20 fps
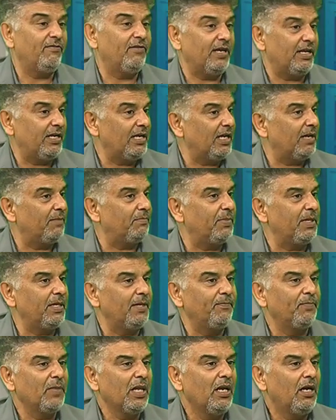very
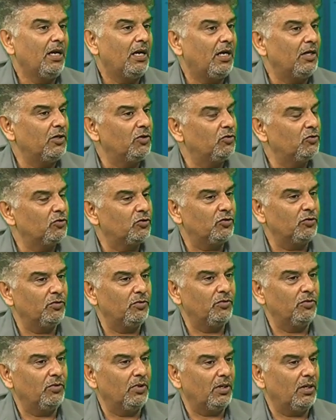happy. I used
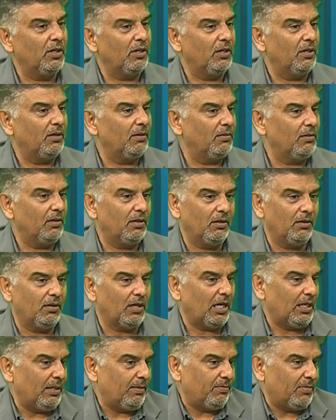to, uh, uh
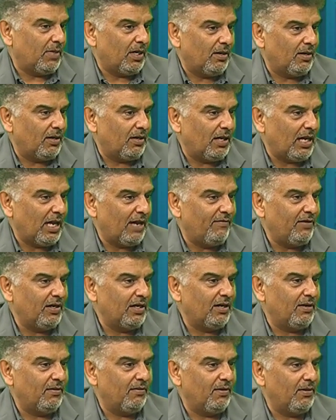I am uh,
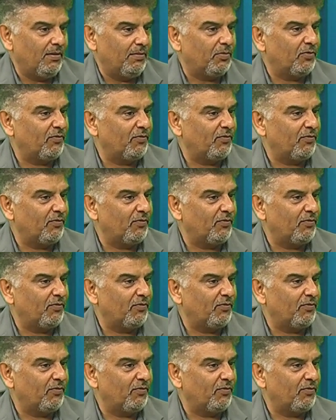having a, a,